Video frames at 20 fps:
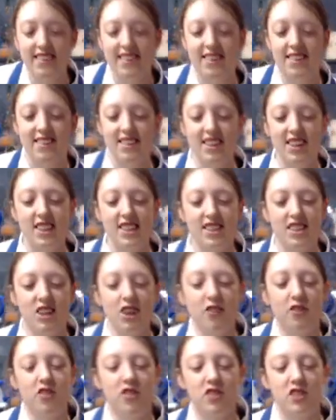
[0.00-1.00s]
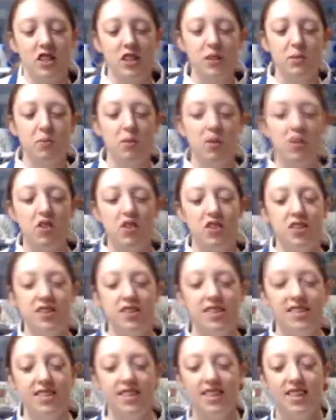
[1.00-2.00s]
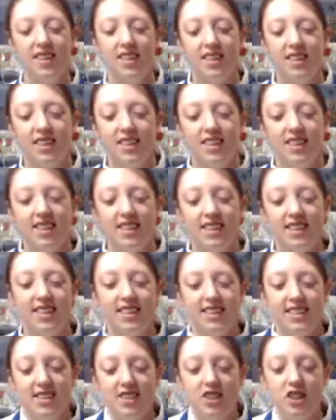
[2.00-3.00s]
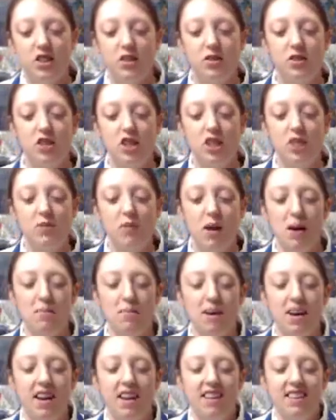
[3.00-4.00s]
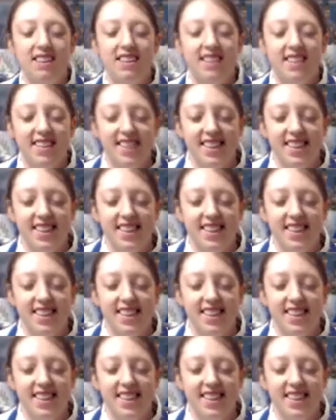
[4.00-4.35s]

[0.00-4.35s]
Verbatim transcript: you think it's enough for six portions? She's, she's right behind you.